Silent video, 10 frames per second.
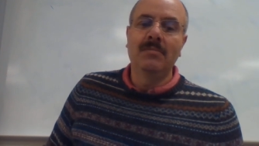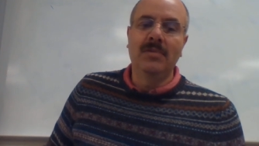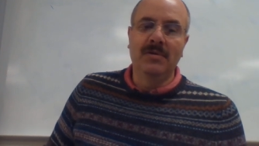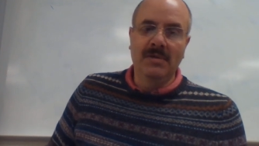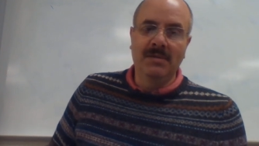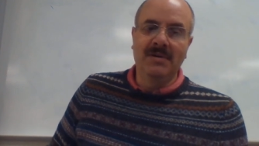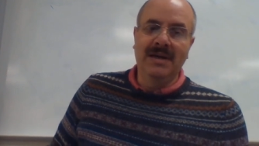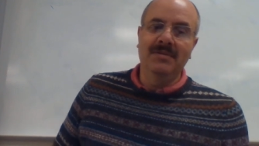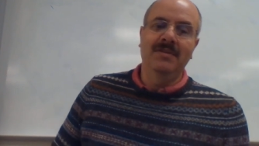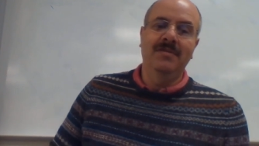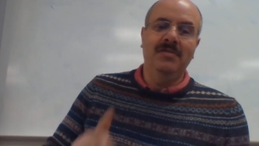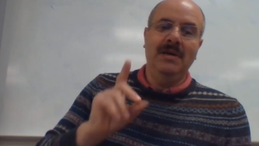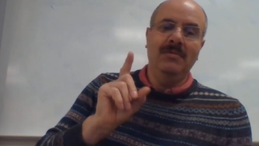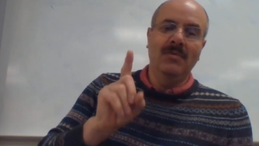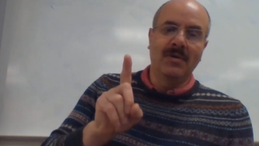But remember, that was if
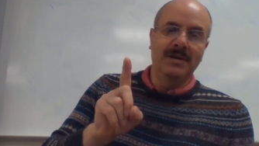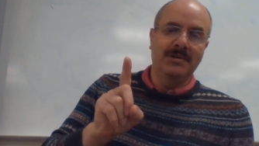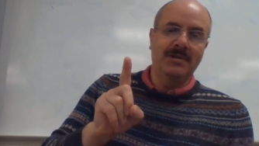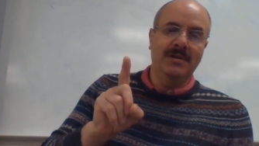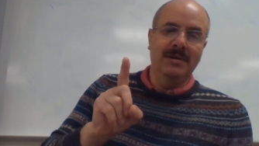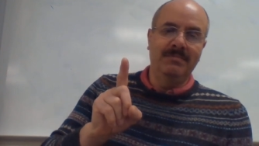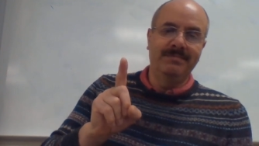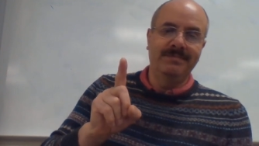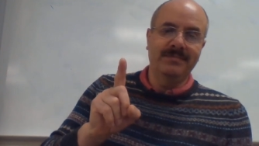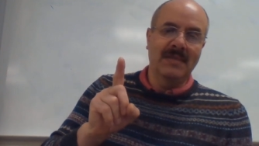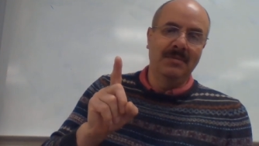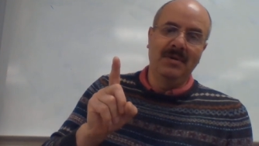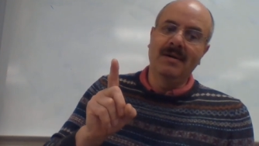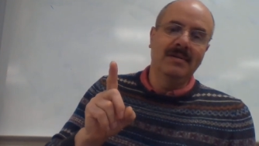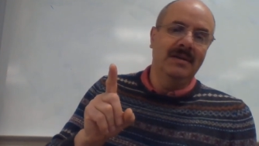you ate one chip. And
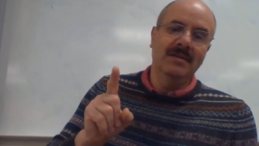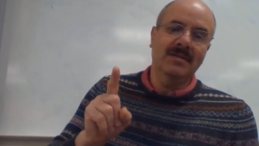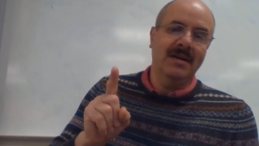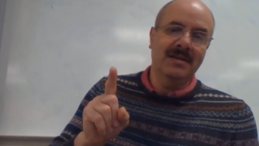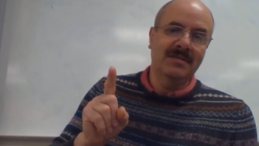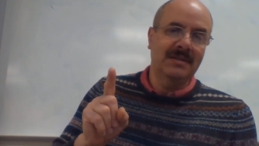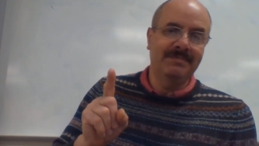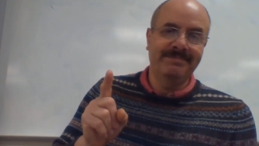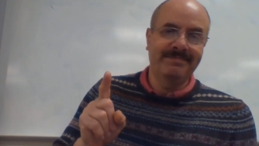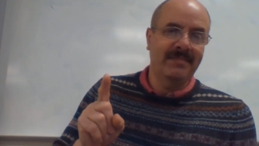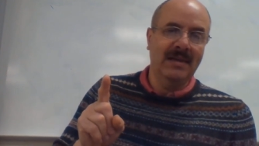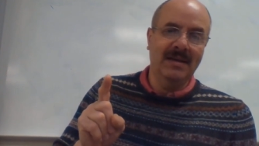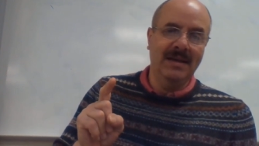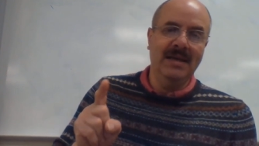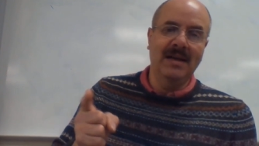we've already discussed,
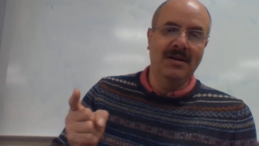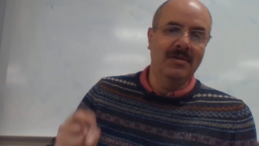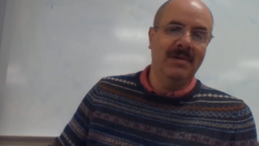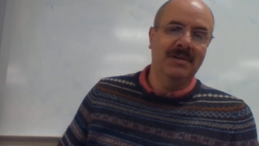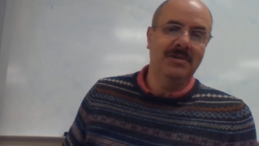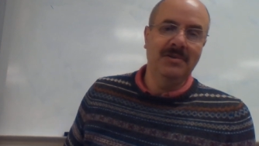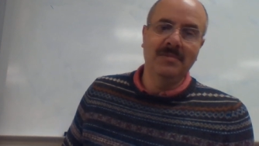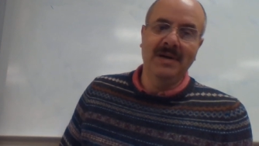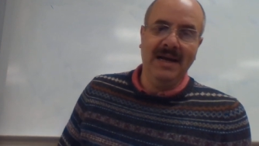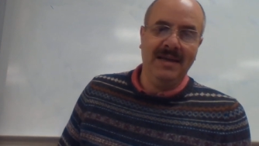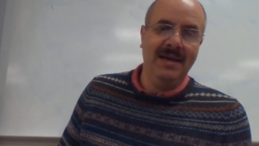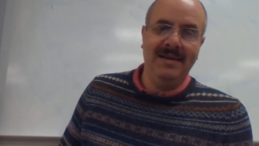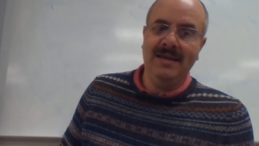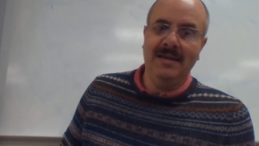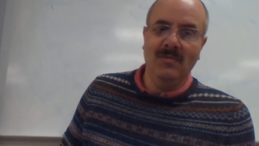again, I don't know about you, but I
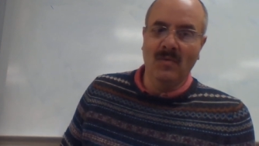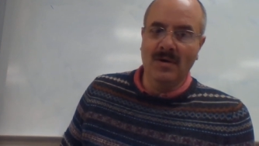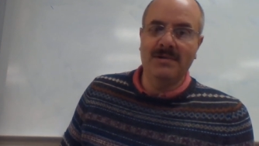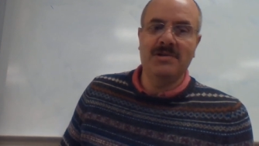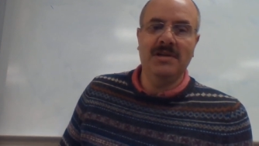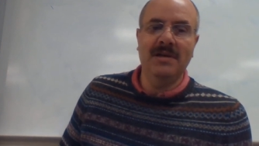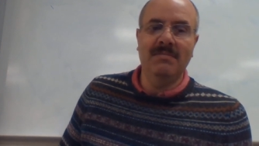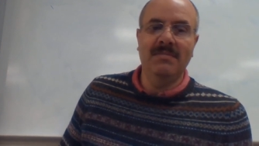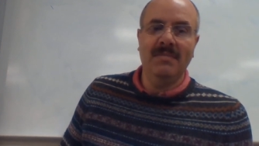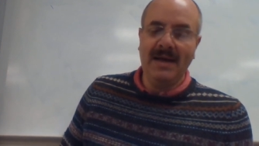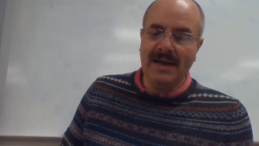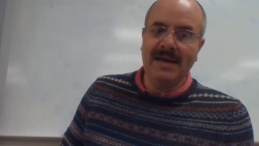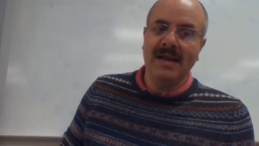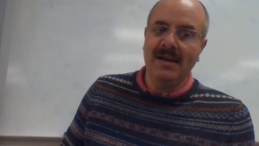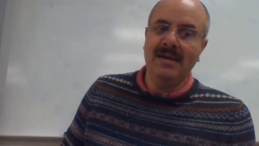can't eat one chip. I
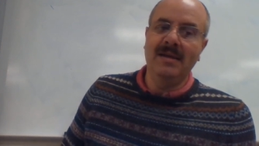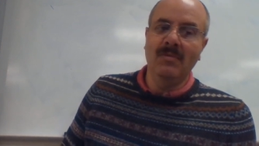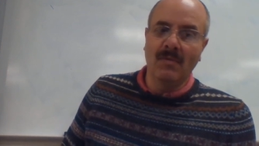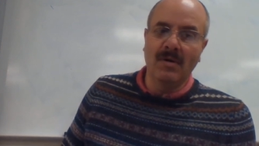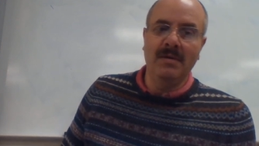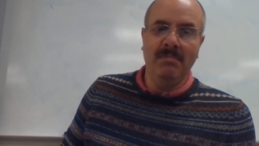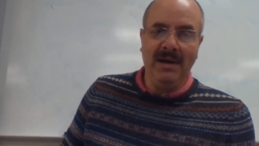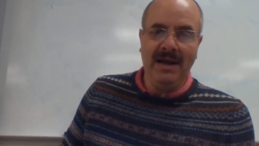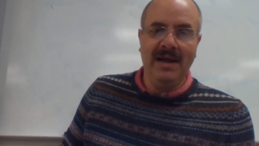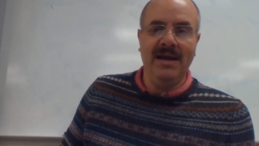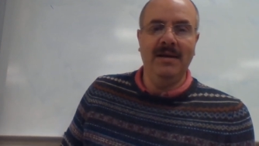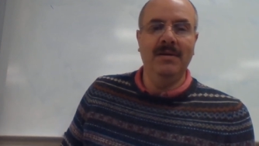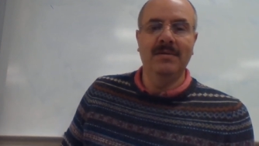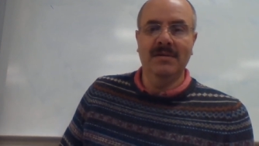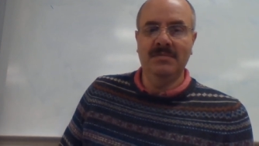got to eat one
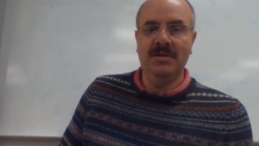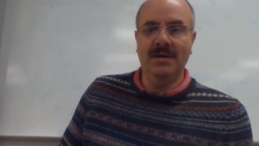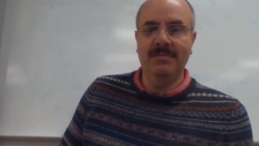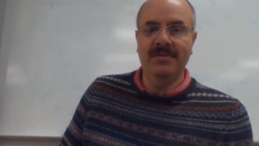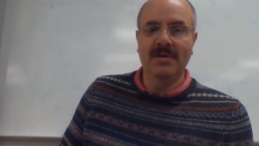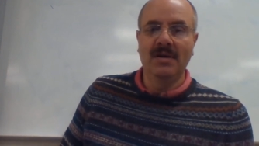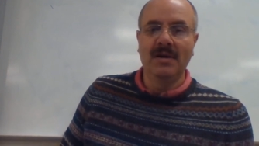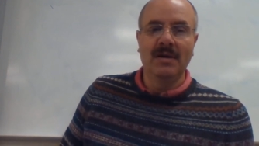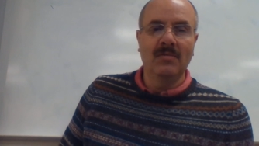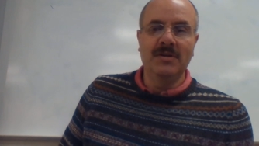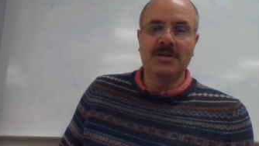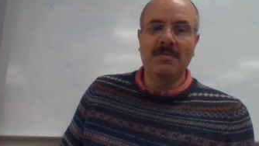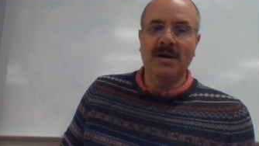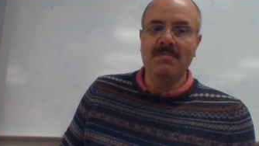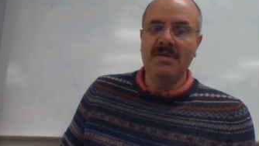bag of chips, which
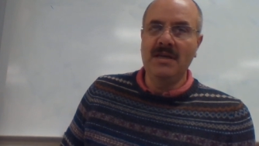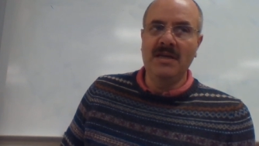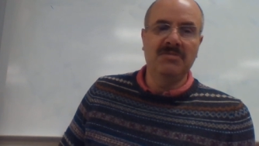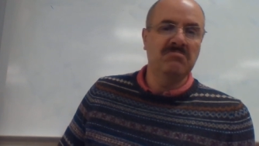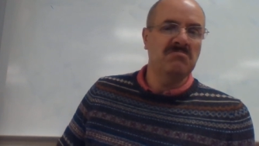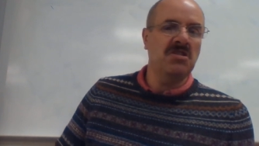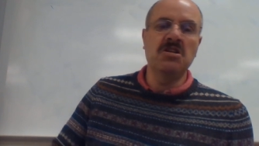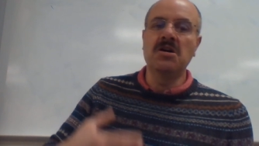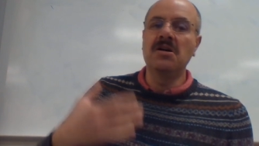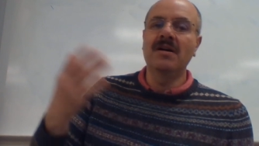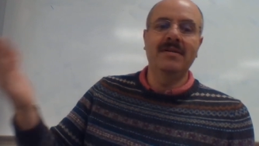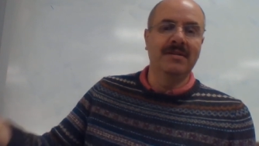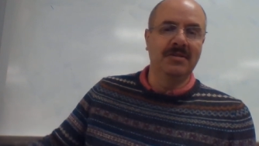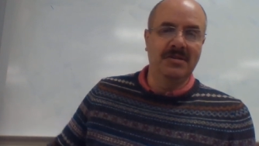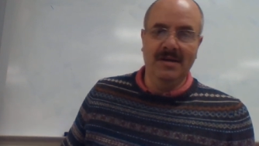might be
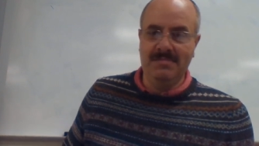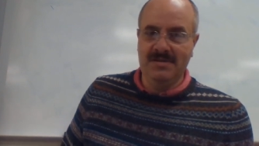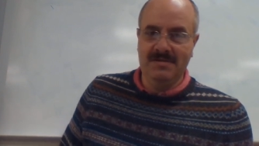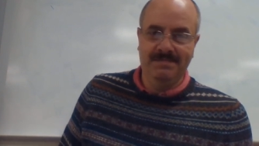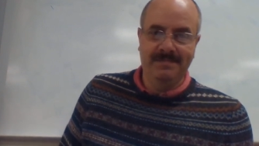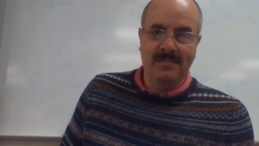100 chips.